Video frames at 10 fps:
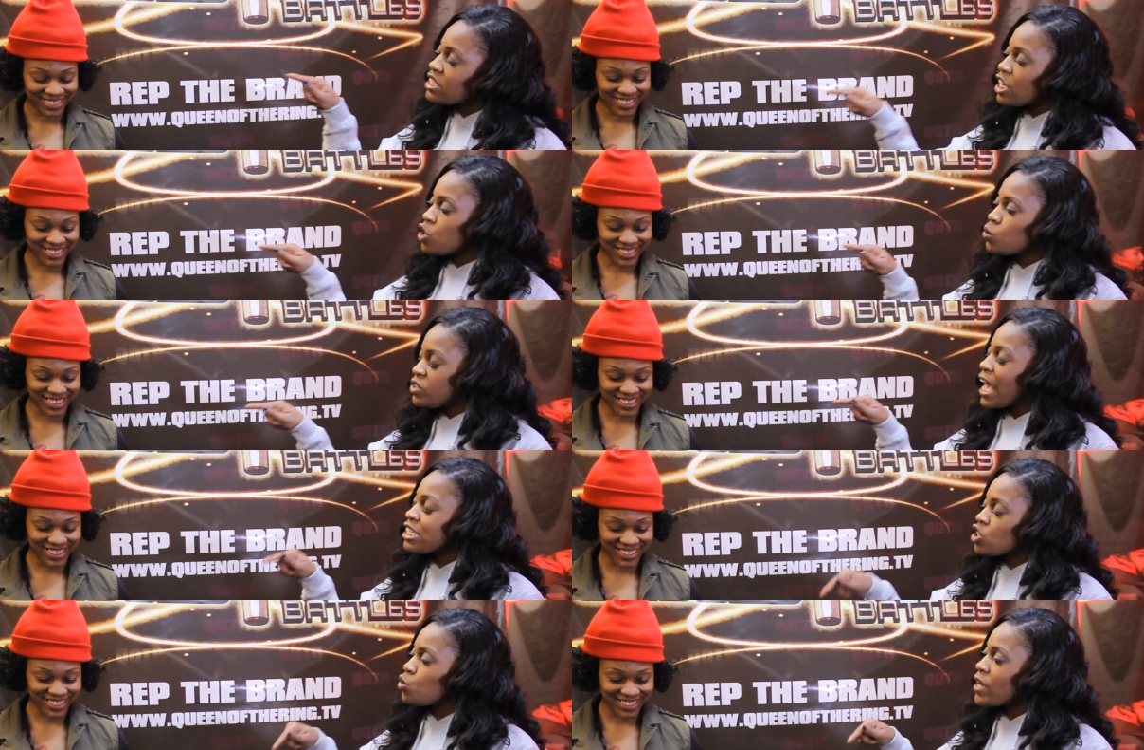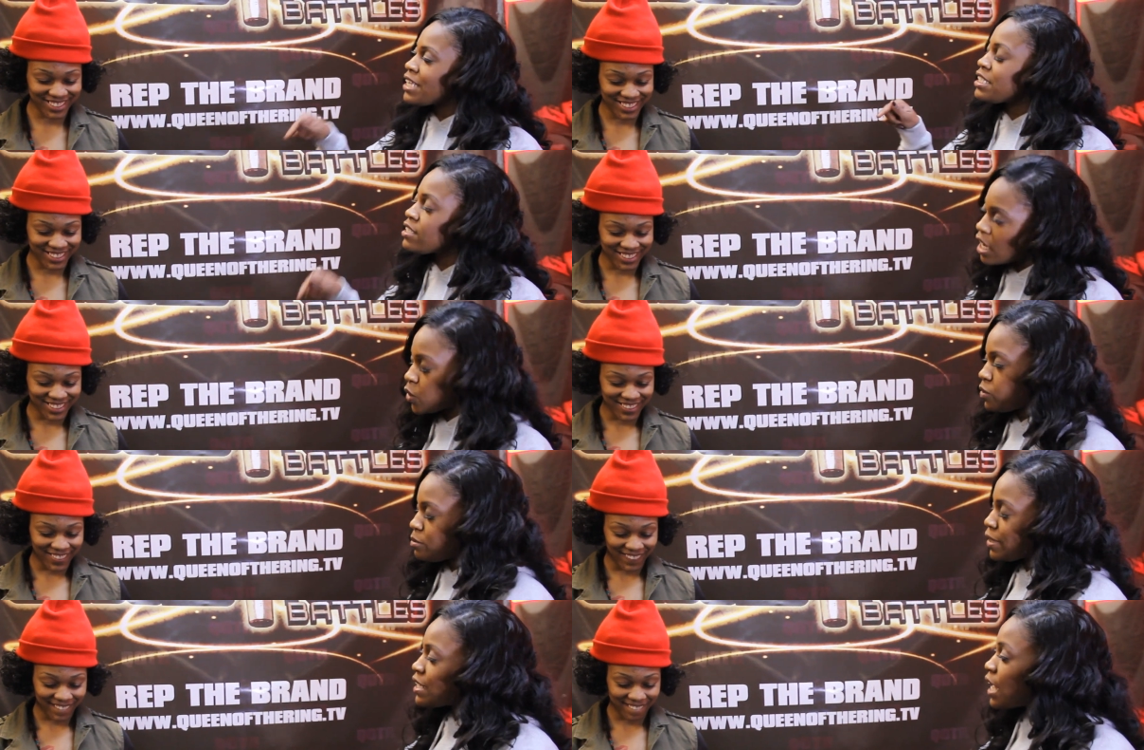Speaker 1: to see you die, so you got stuck with
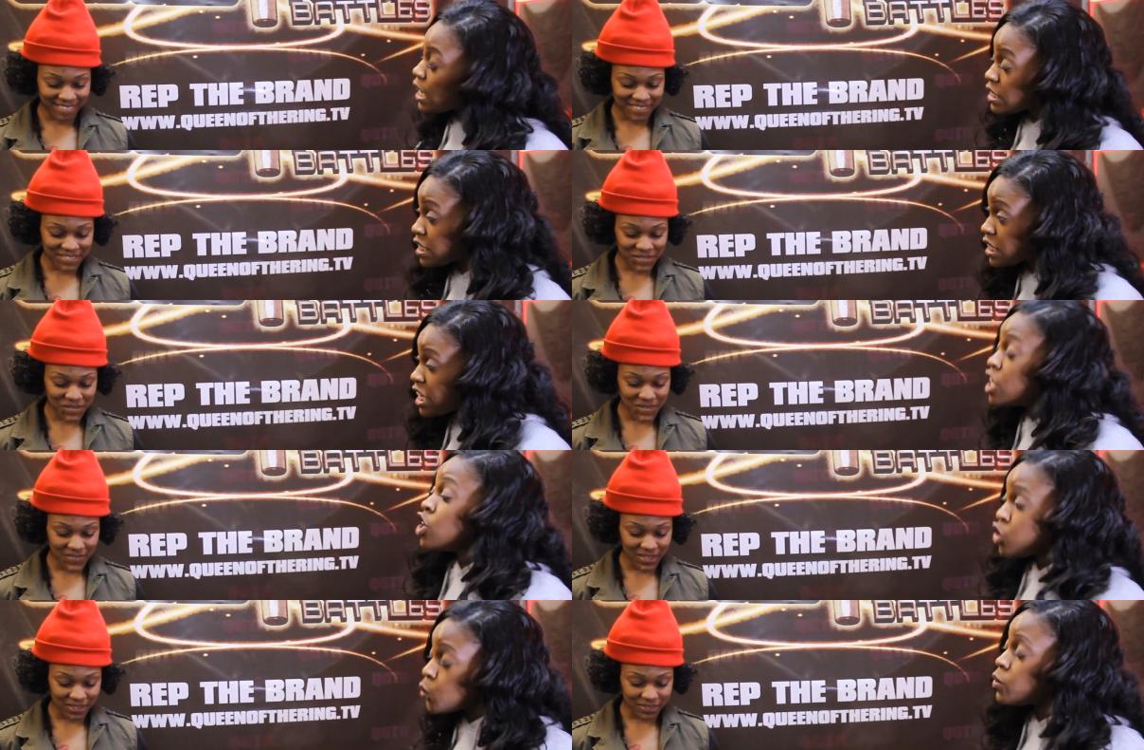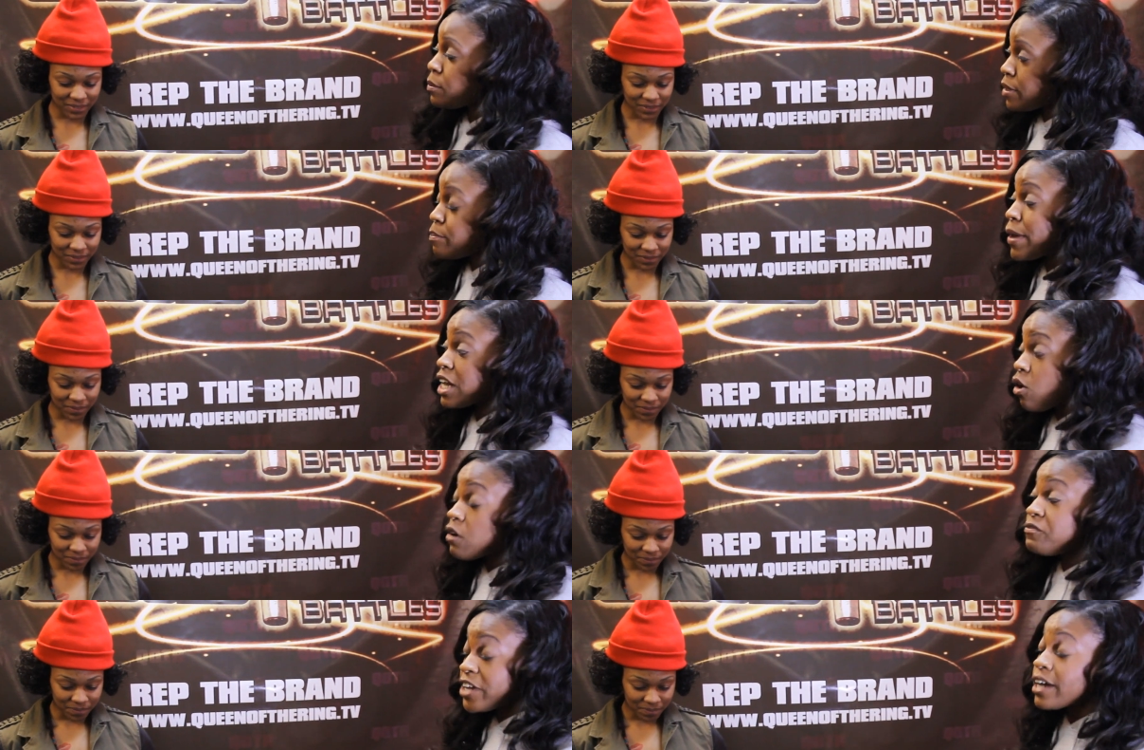me. And honestly, you would have been better
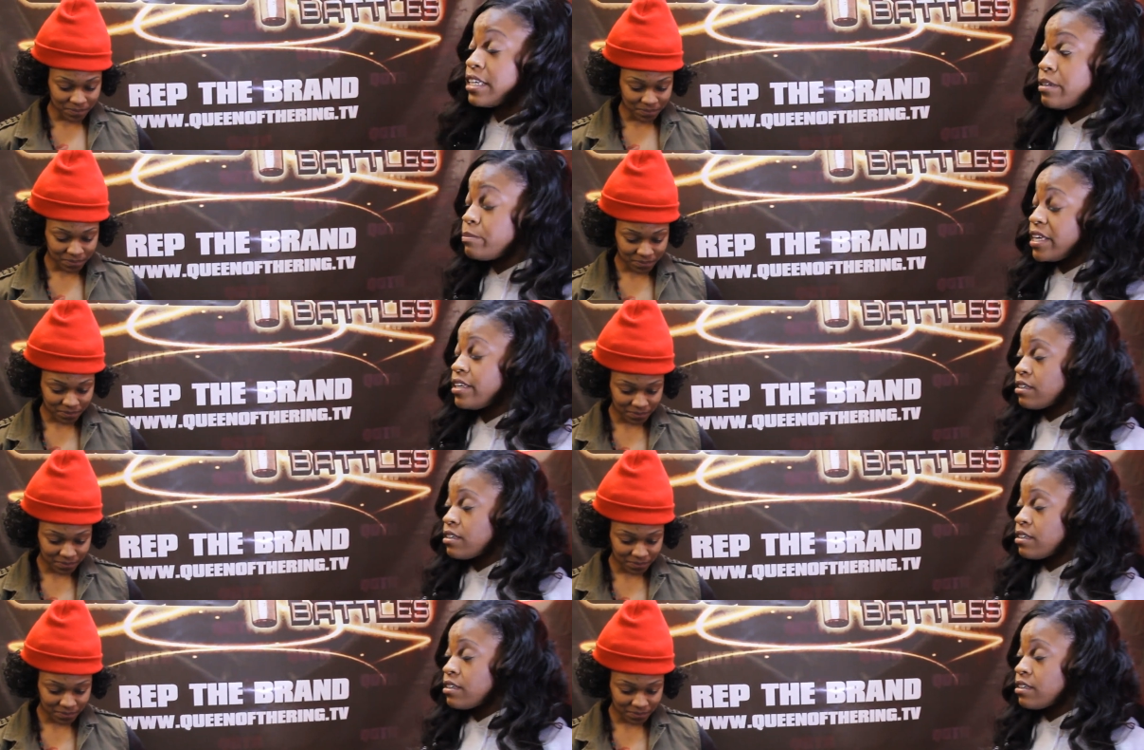off ducking me.